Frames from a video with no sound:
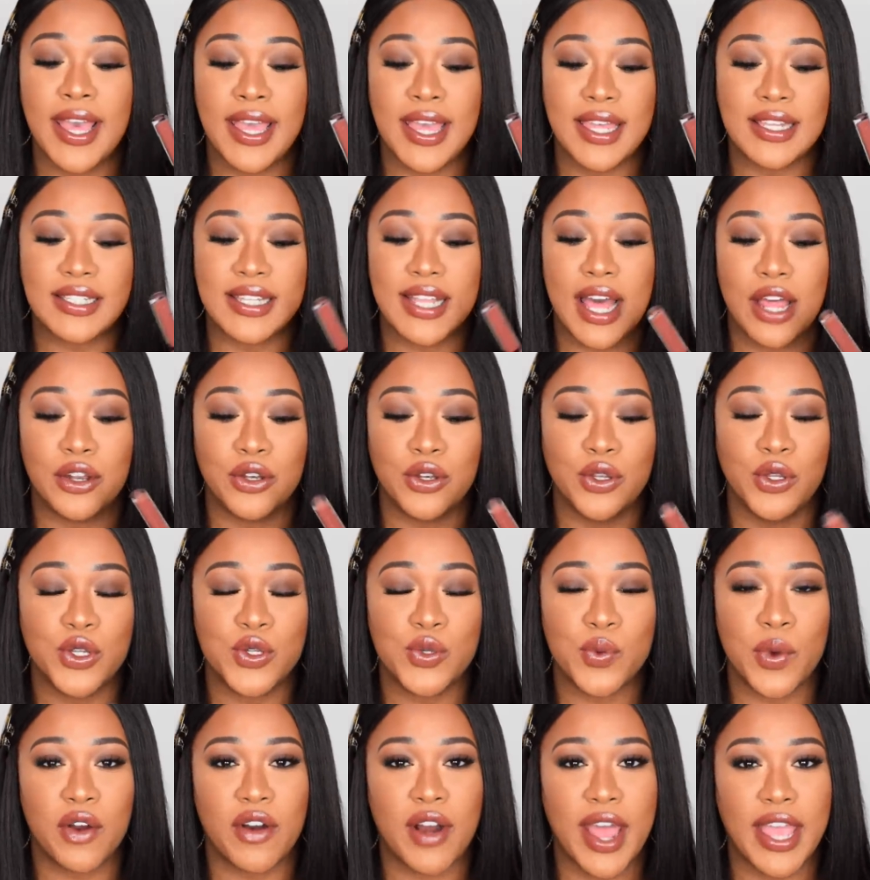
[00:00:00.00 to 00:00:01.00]
It's that
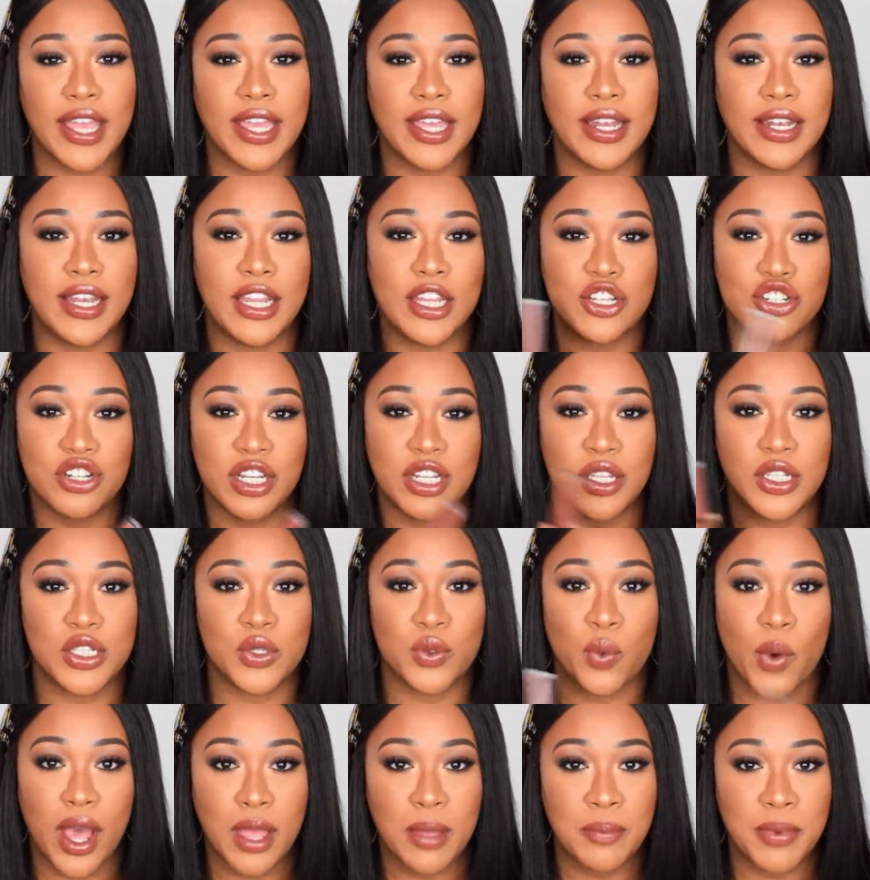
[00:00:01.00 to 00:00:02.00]
nude where I can literally
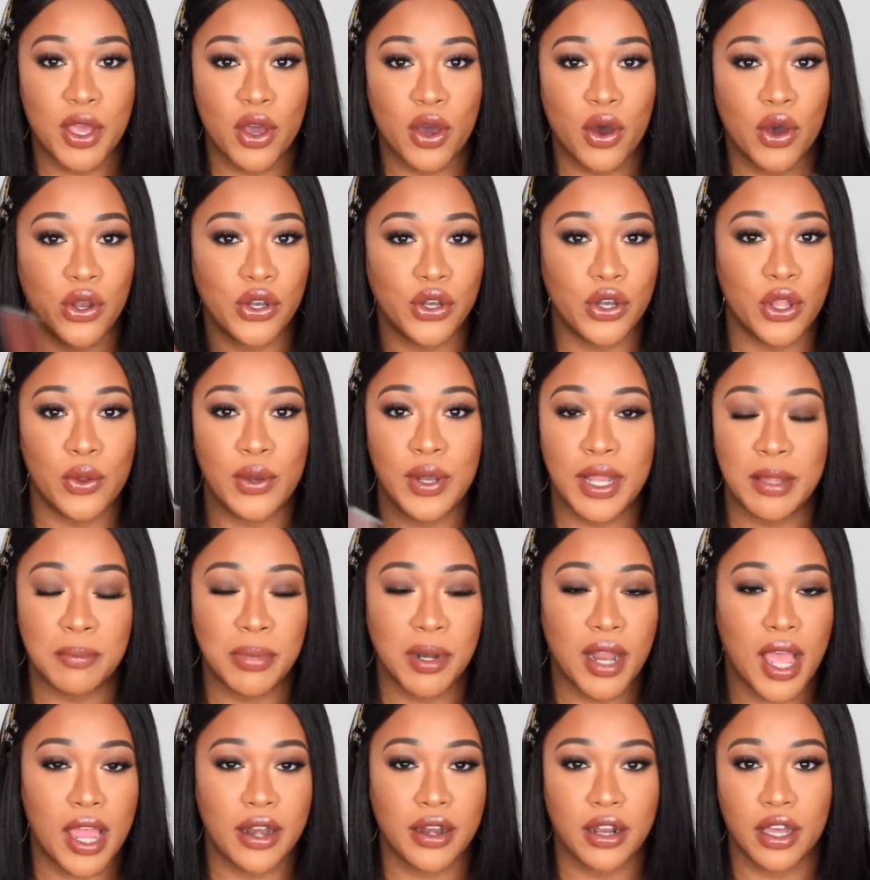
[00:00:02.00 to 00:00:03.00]
swipe it on, no
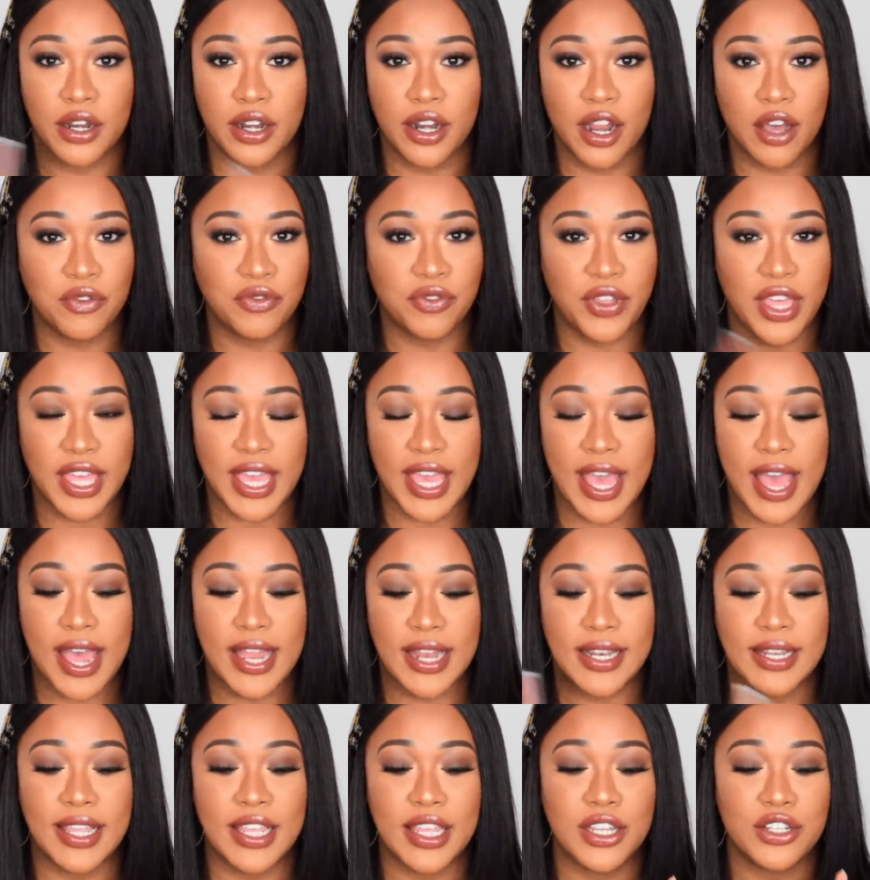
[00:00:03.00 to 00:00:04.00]
lip liner, nothing,
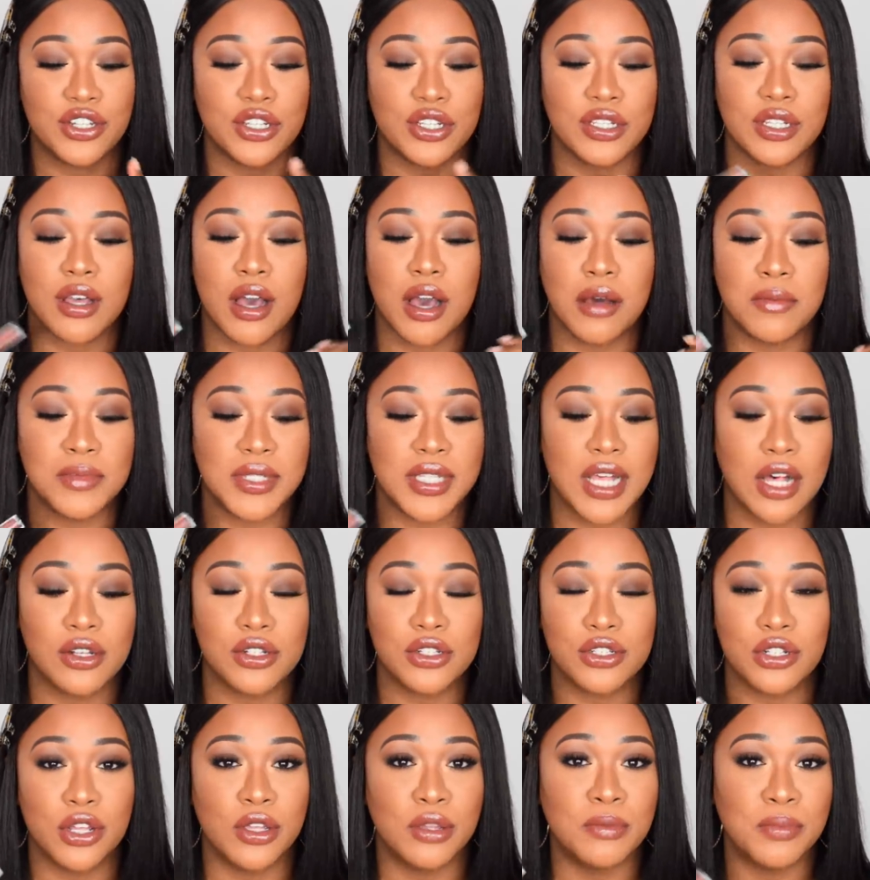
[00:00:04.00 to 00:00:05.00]
and it just comes
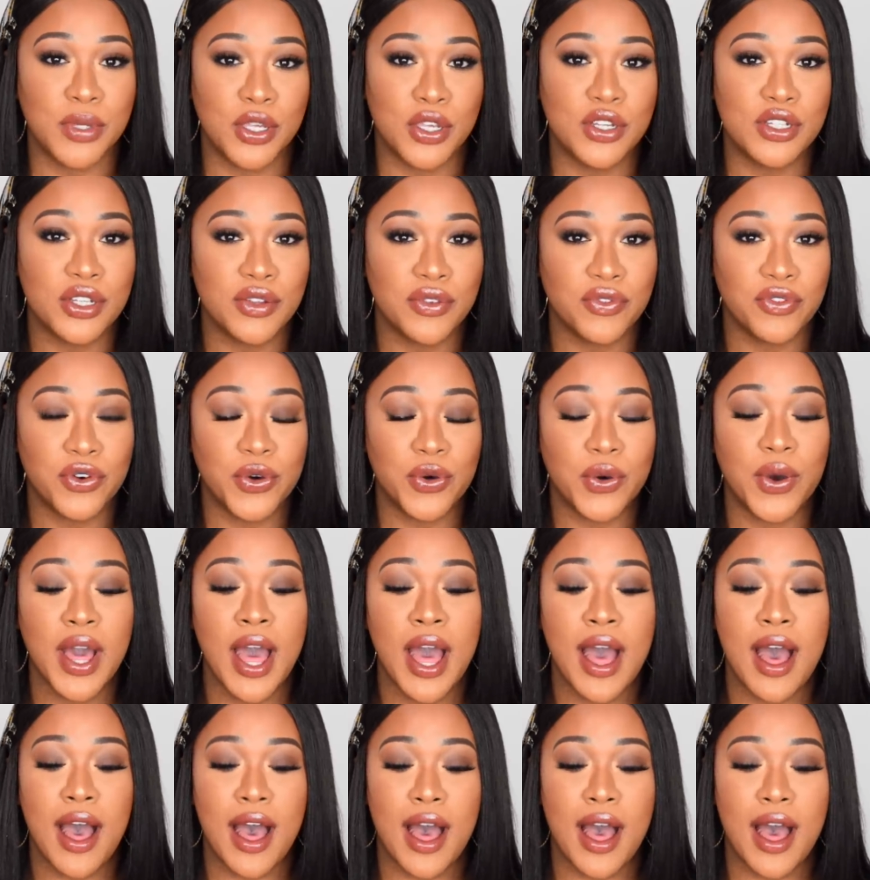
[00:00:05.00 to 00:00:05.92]
out so beautiful.